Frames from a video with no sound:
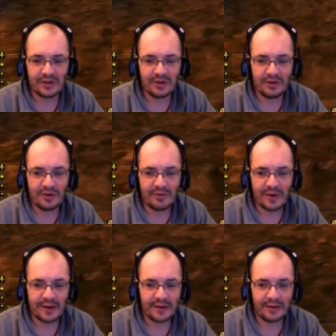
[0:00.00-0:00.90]
She's going to
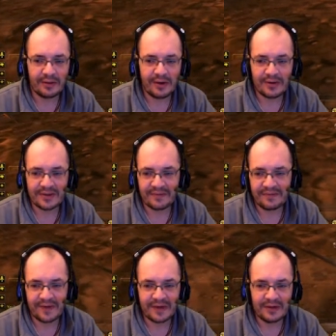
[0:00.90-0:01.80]
turn around and throw
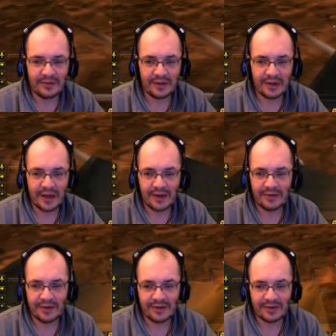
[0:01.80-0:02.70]
some funny looking
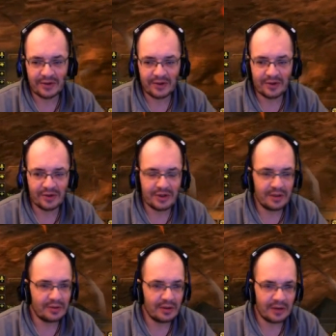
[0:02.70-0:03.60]
AoEs on you.
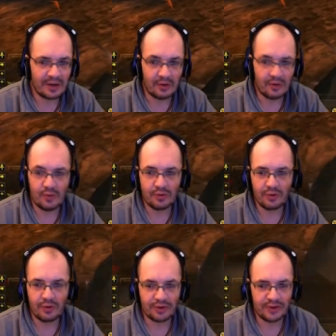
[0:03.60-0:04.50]
She like
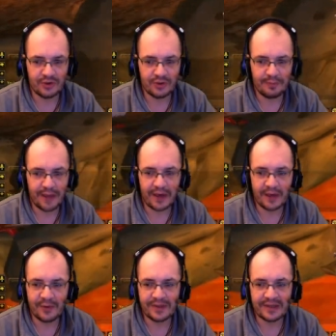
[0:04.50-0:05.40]
horn tosses you
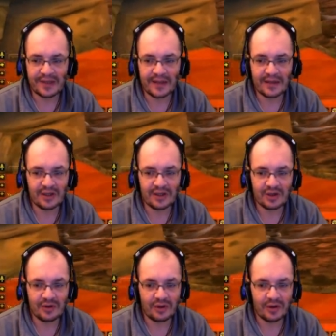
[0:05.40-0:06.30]
backwards, and then
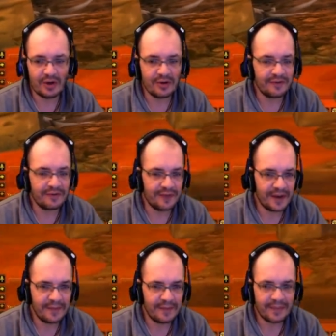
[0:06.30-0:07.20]
she's going to throw you a
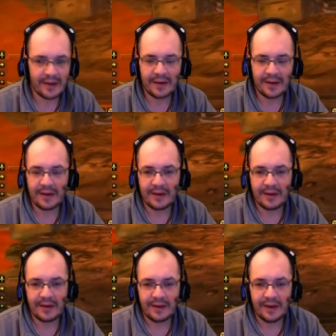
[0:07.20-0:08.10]
fear,
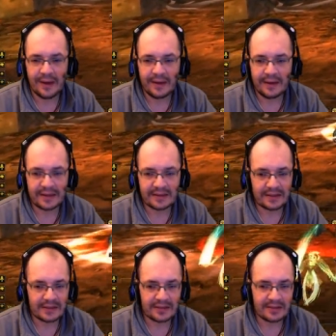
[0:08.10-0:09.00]
and
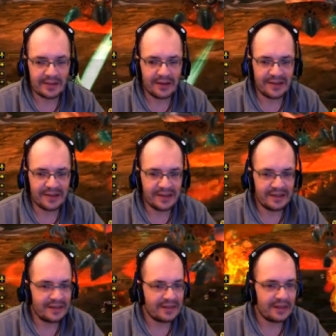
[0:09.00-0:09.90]
that's the only
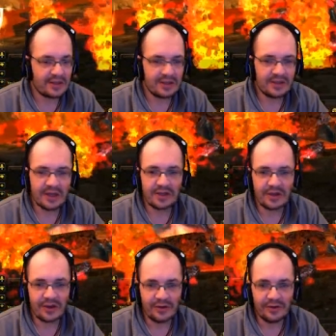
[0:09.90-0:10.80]
CCs she's
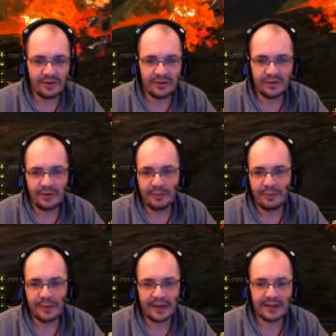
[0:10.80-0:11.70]
actually going to do to
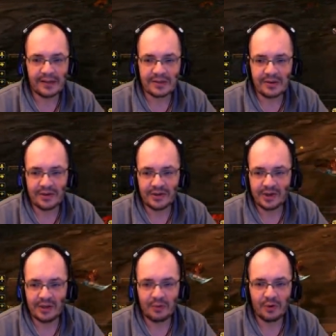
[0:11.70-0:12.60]
you. But as long
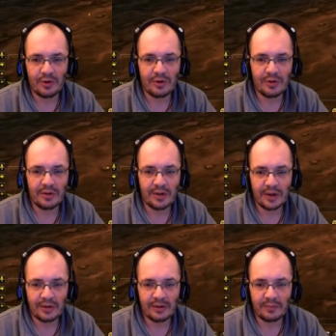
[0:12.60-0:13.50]
as you keep
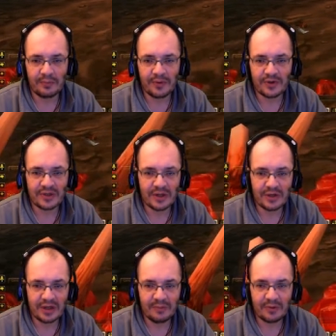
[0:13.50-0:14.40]
a good
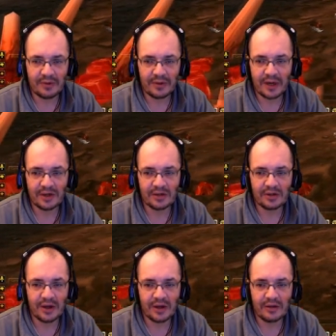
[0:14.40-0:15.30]
burst and you keep your
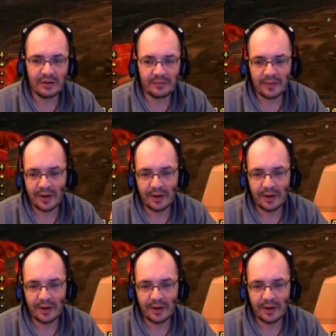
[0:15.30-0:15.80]
rotation going,